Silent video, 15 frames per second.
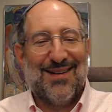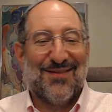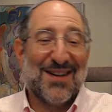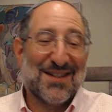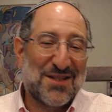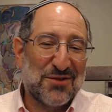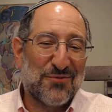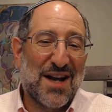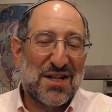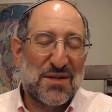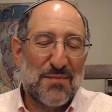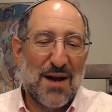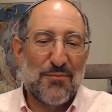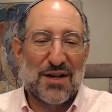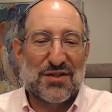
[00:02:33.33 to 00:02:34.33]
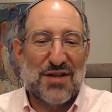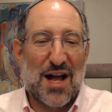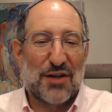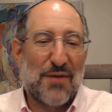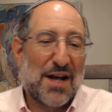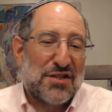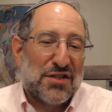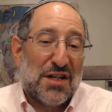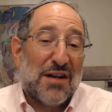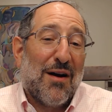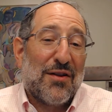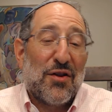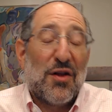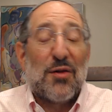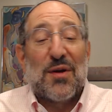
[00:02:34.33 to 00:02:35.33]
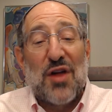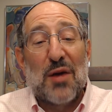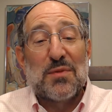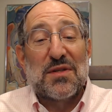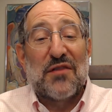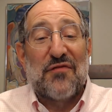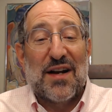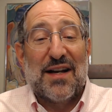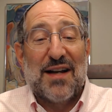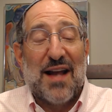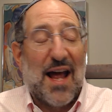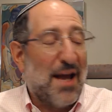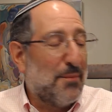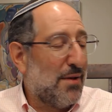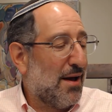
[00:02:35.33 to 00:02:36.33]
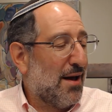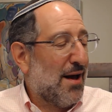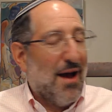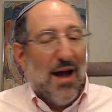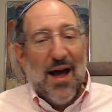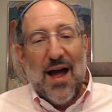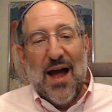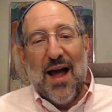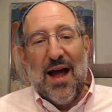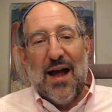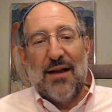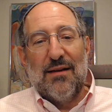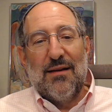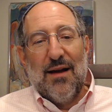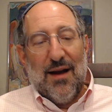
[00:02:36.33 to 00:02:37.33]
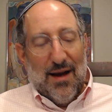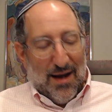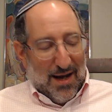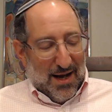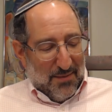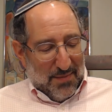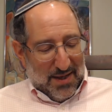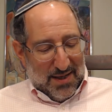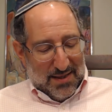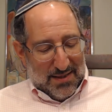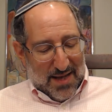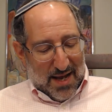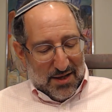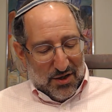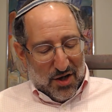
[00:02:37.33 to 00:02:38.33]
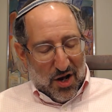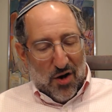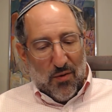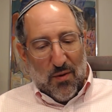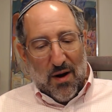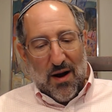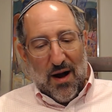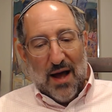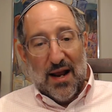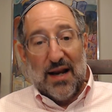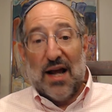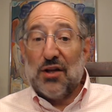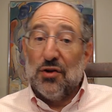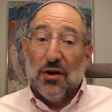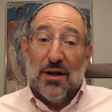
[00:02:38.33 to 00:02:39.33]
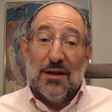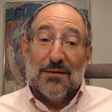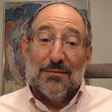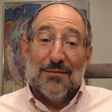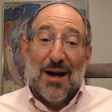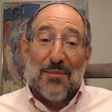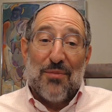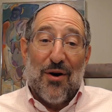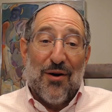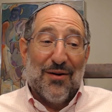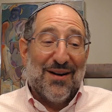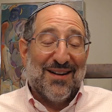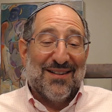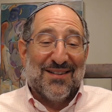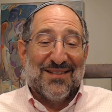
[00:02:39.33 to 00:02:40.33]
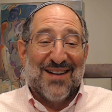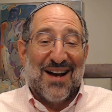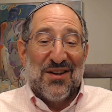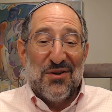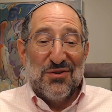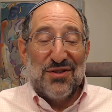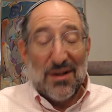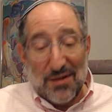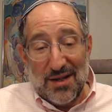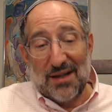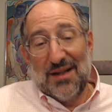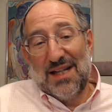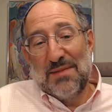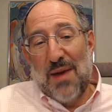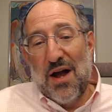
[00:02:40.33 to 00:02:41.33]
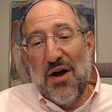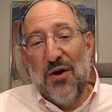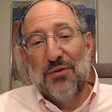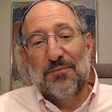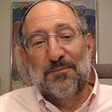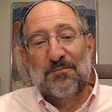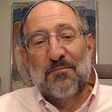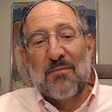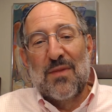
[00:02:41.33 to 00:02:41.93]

Well, it's in Reish, Memory Child Reish. You know, I thought it was a funny name. And he said, you know, and I took it. I borrowed it. I used it. I took it as my own.